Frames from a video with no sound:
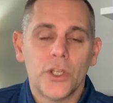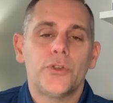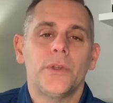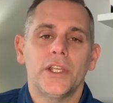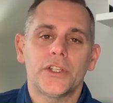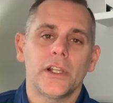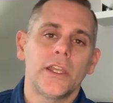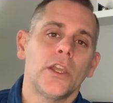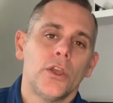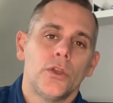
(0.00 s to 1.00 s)

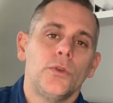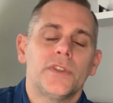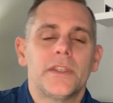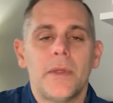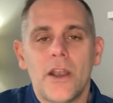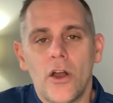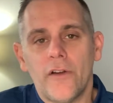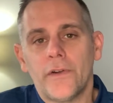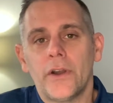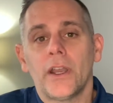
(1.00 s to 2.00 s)
Traditionally, you submit an
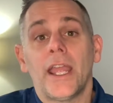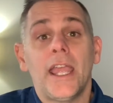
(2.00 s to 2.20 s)
offer